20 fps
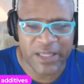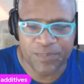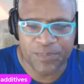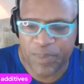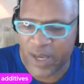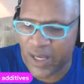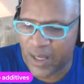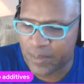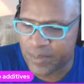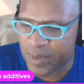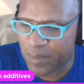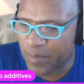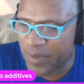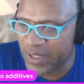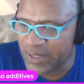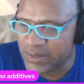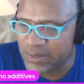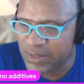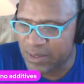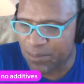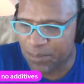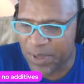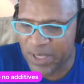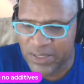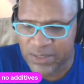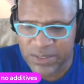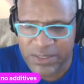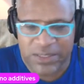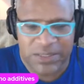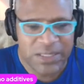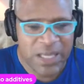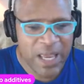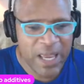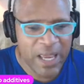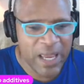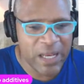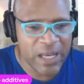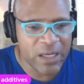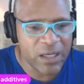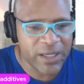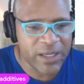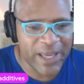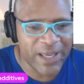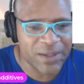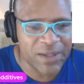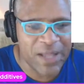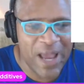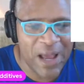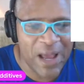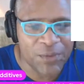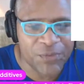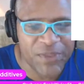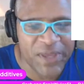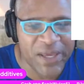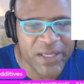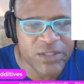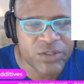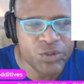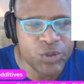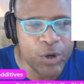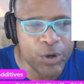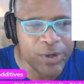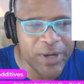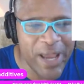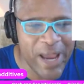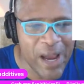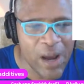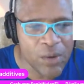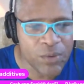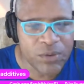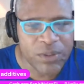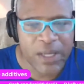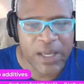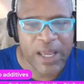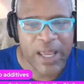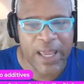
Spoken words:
pick up the bits and pieces and look at how things turn out